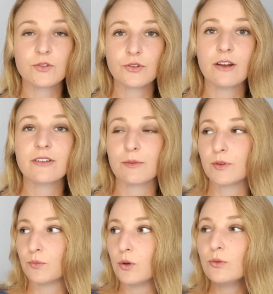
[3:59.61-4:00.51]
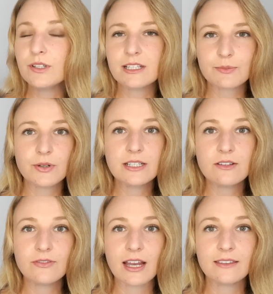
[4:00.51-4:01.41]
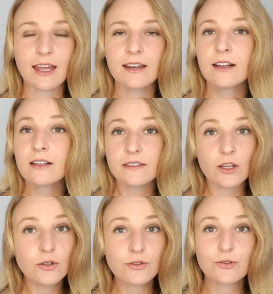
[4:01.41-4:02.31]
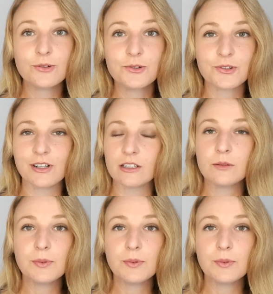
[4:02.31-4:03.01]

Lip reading: driving up the wall to express the fact that those children on the